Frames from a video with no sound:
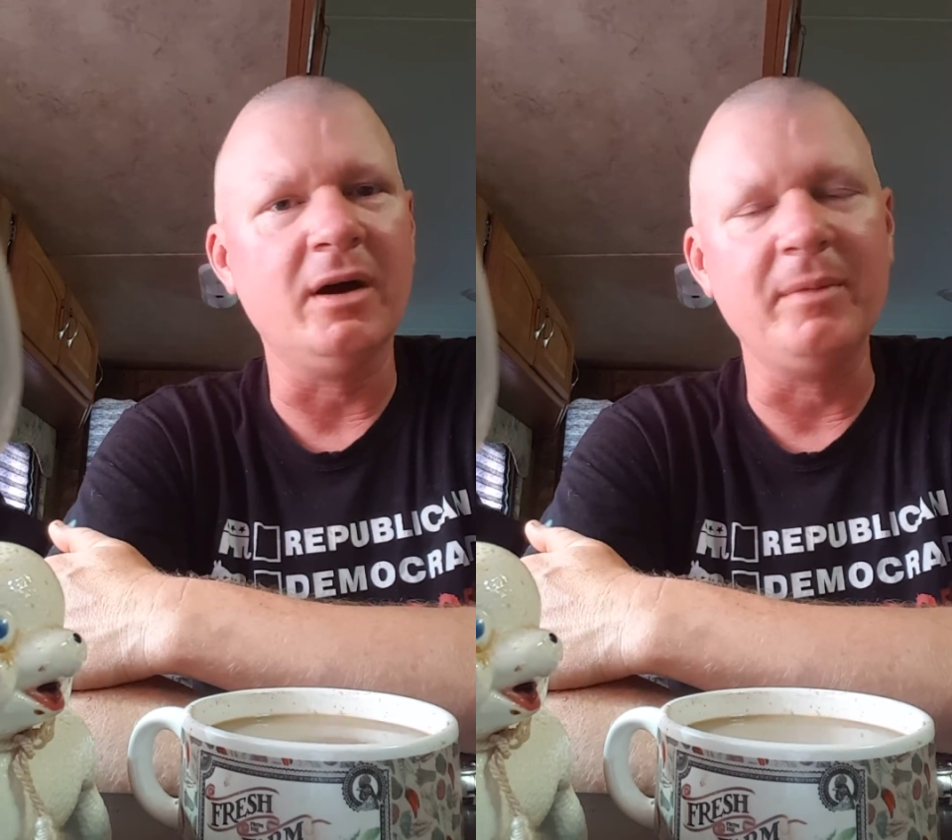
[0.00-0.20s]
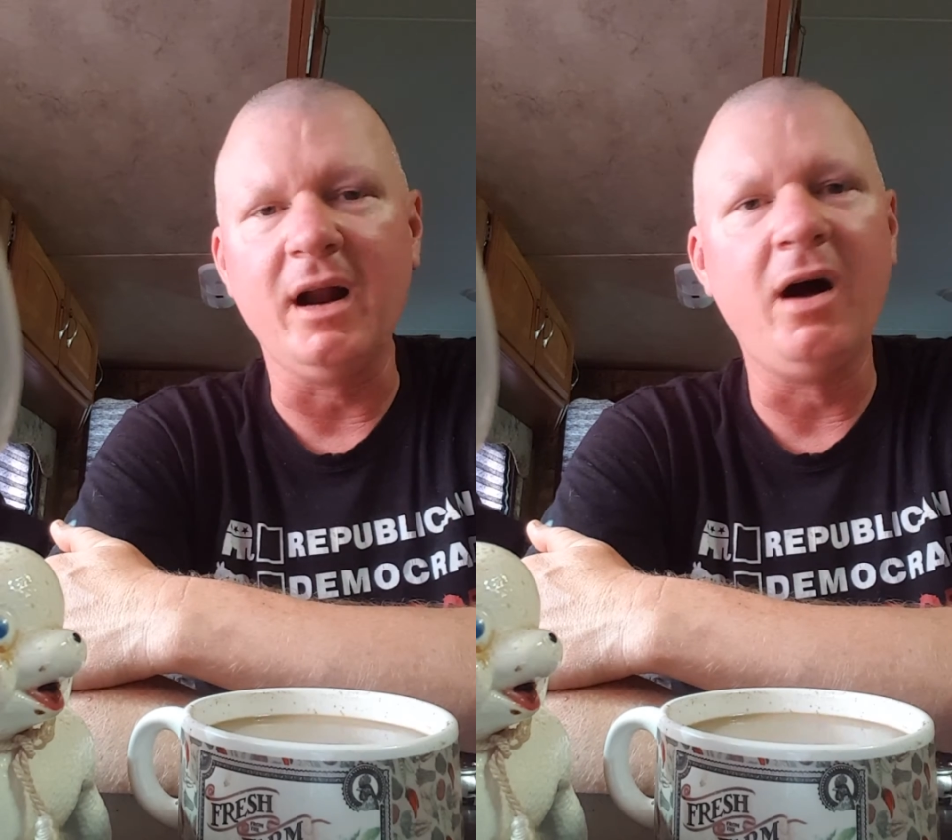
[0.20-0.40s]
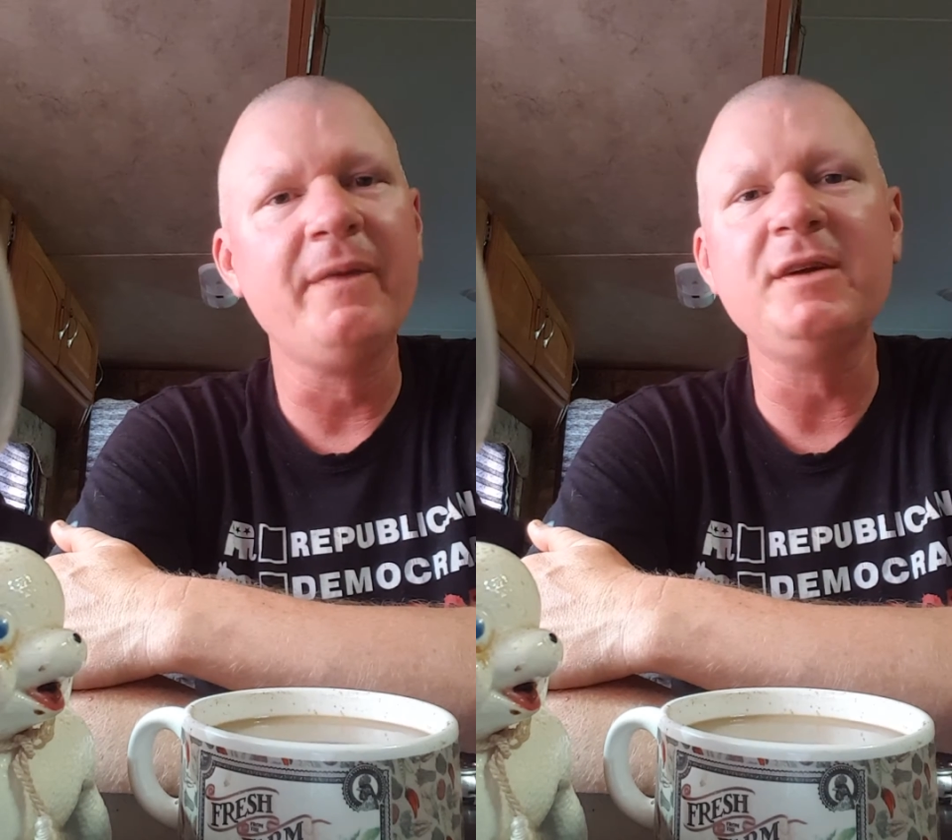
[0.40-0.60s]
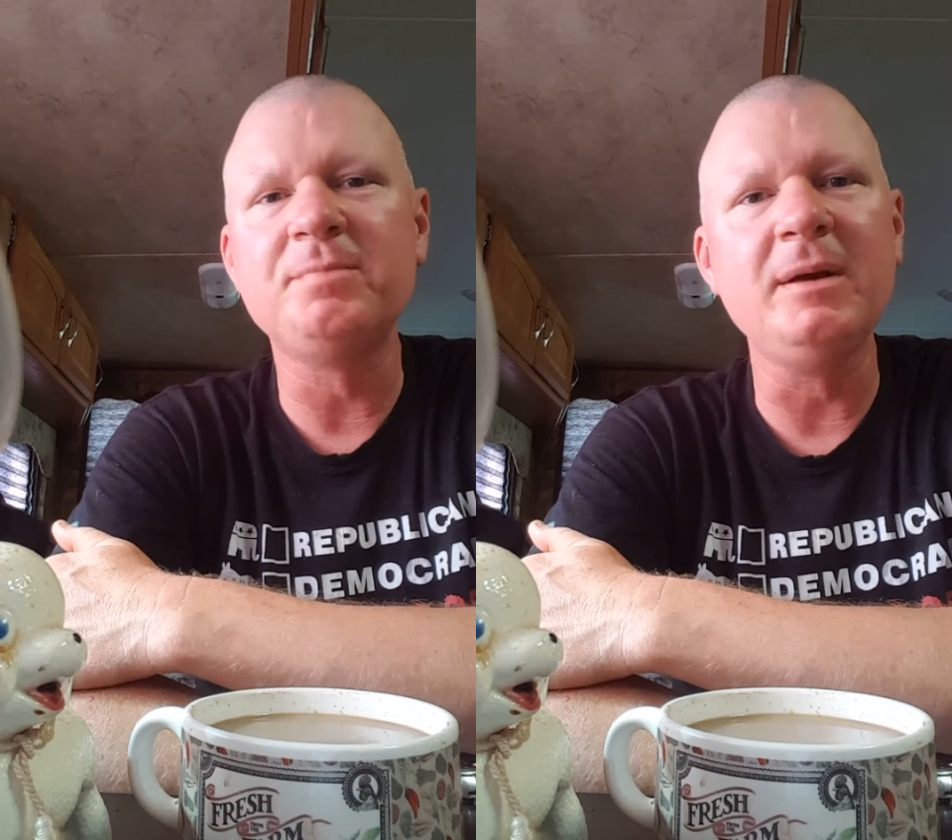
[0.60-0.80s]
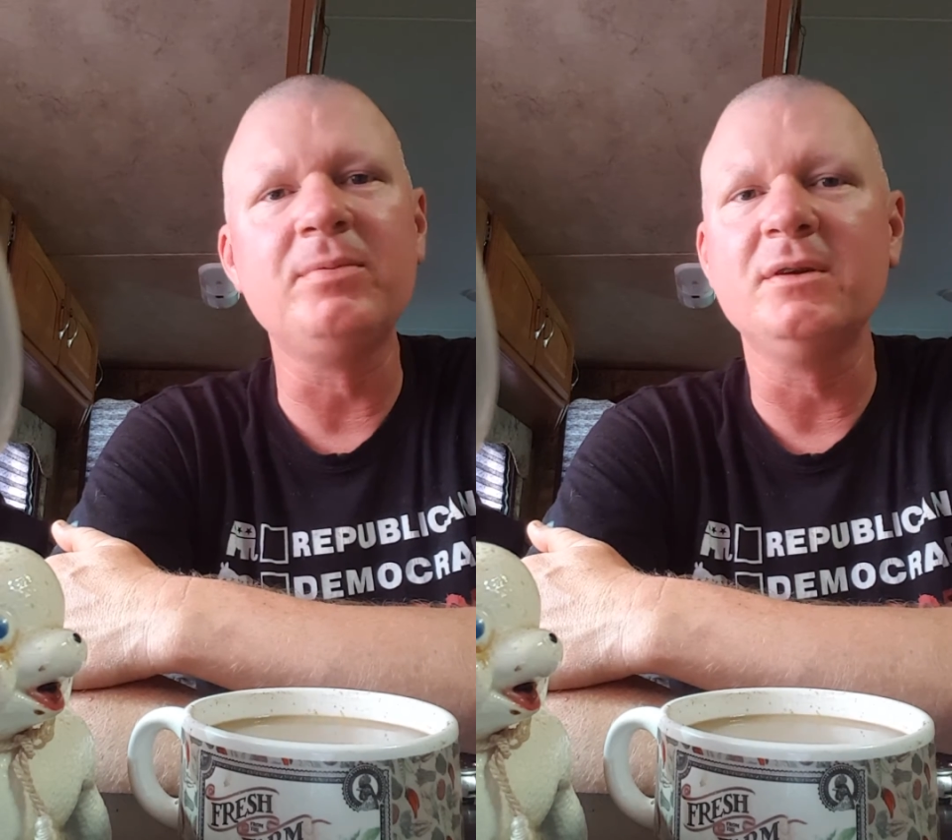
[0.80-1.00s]
I mean, all these
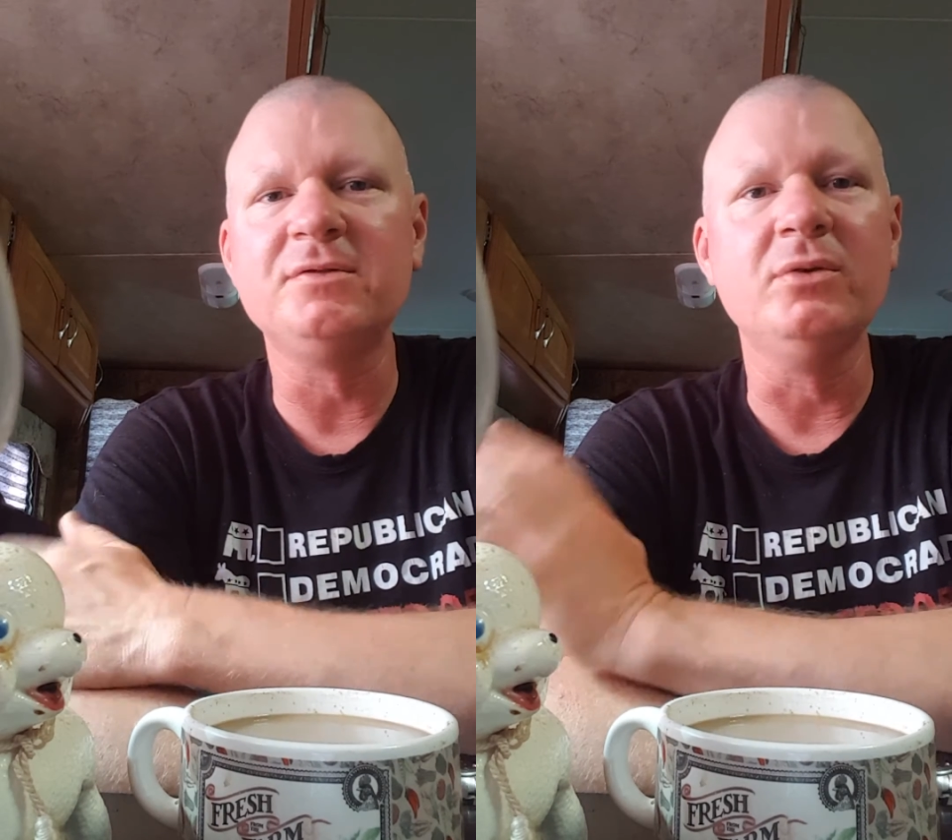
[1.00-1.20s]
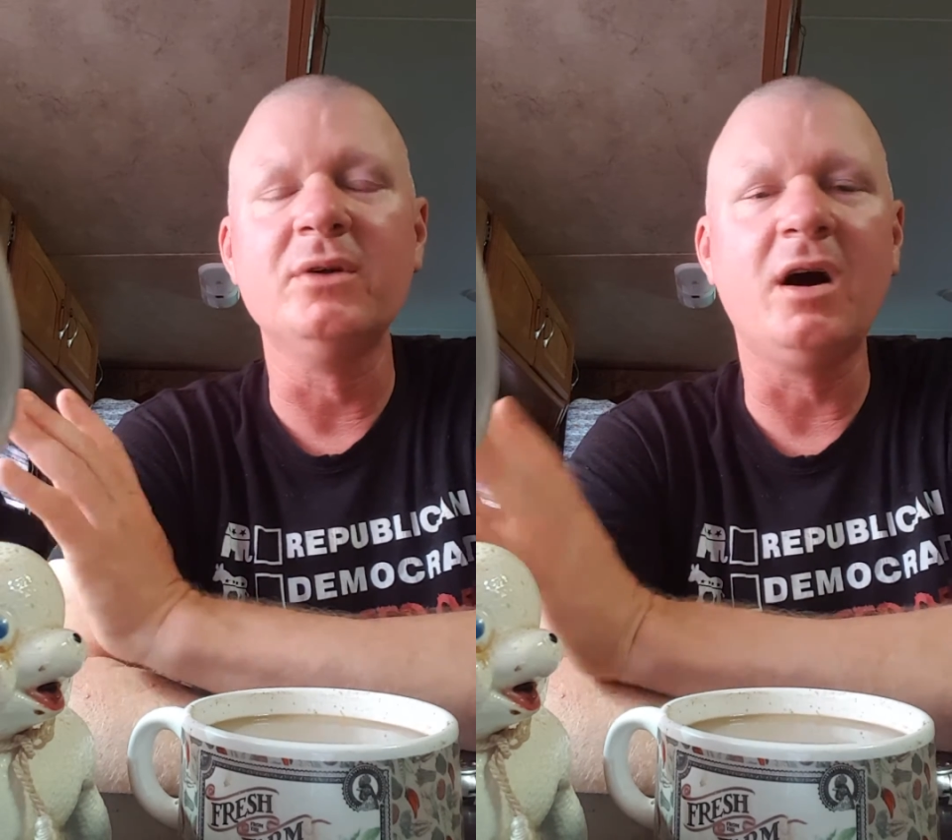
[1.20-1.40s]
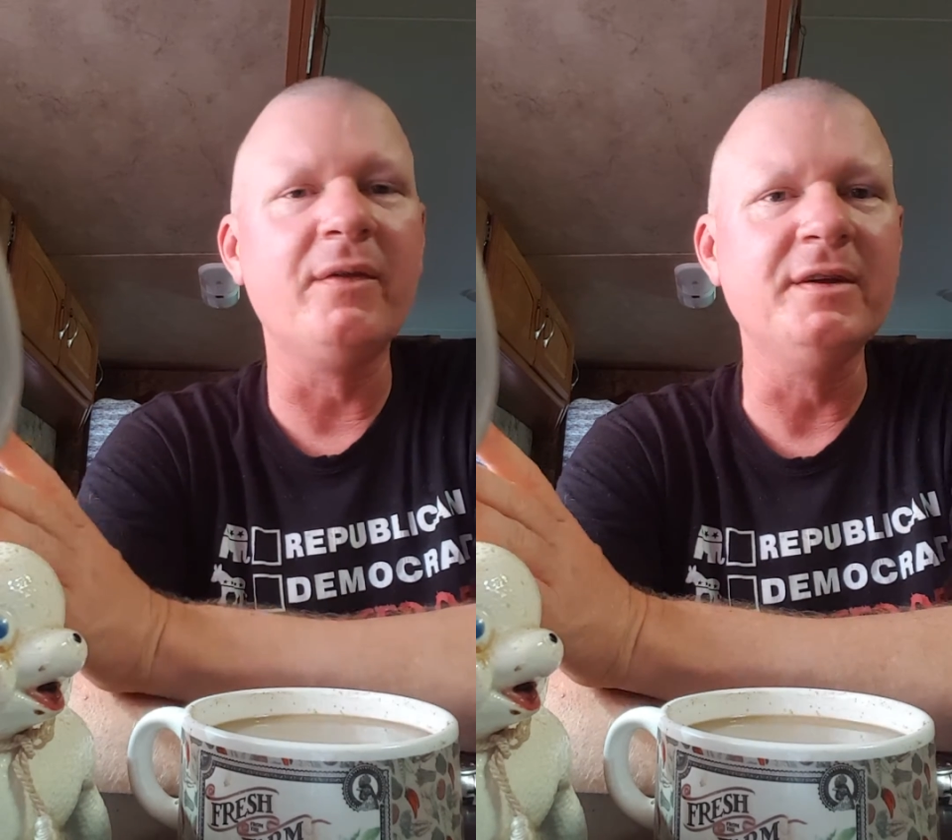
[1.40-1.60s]
people that's doing all